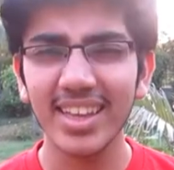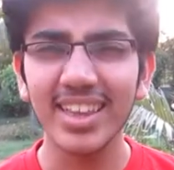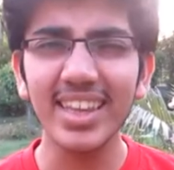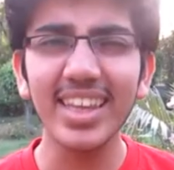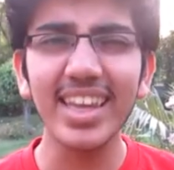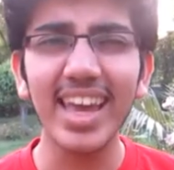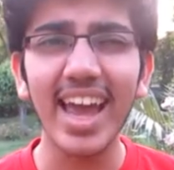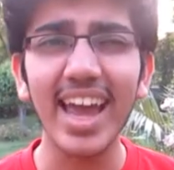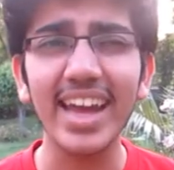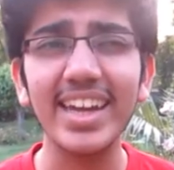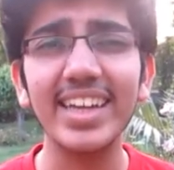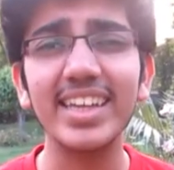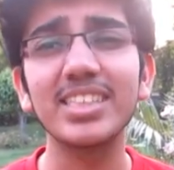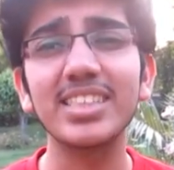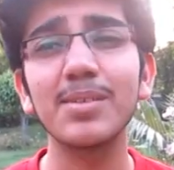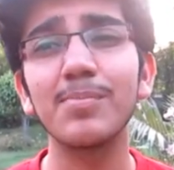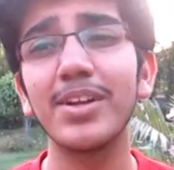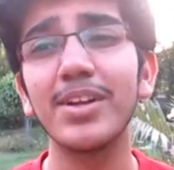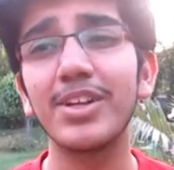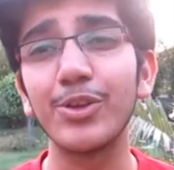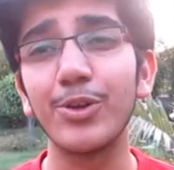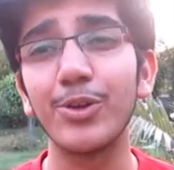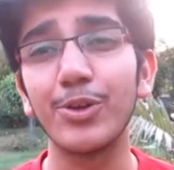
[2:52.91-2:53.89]
the idea is
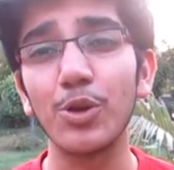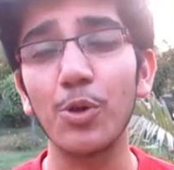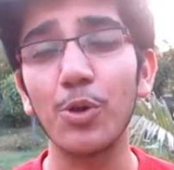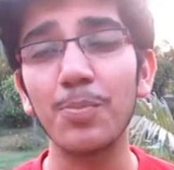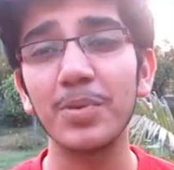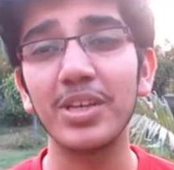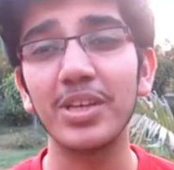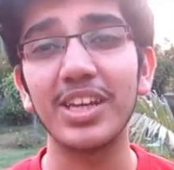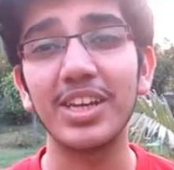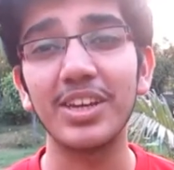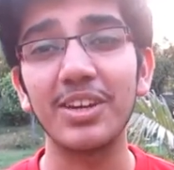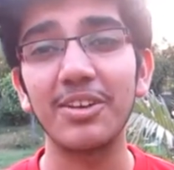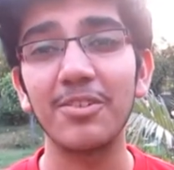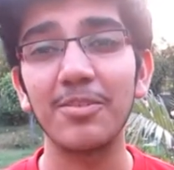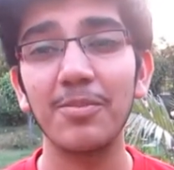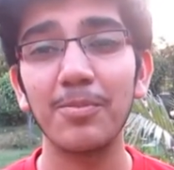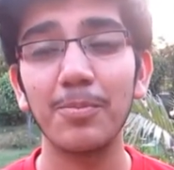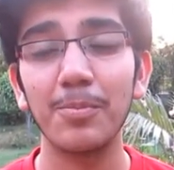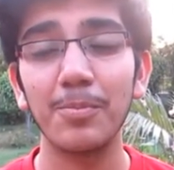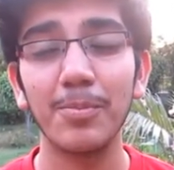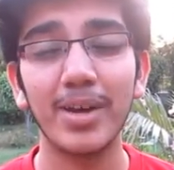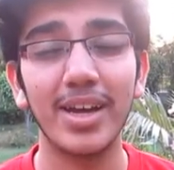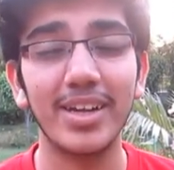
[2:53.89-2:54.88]
a bit utopian,
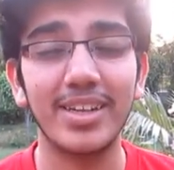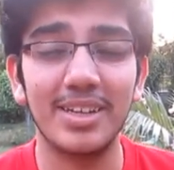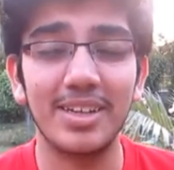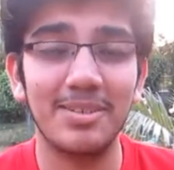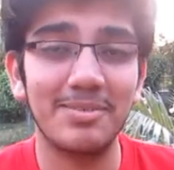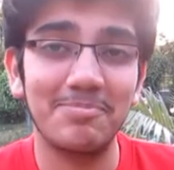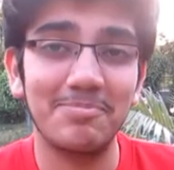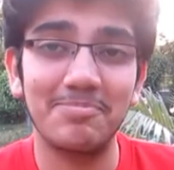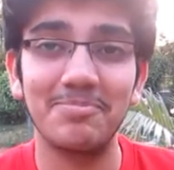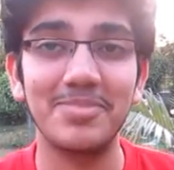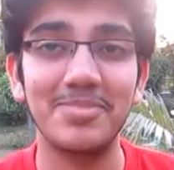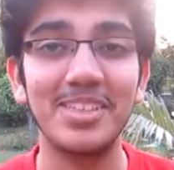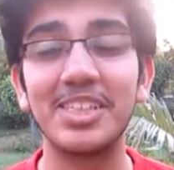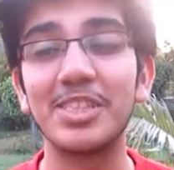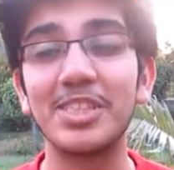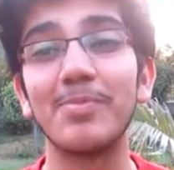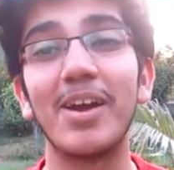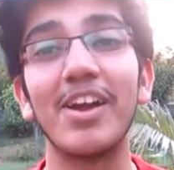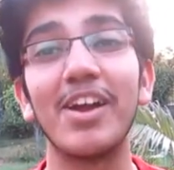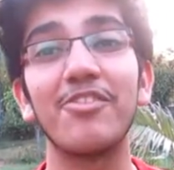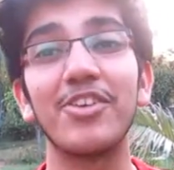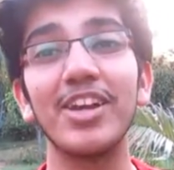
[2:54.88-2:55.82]
but it's my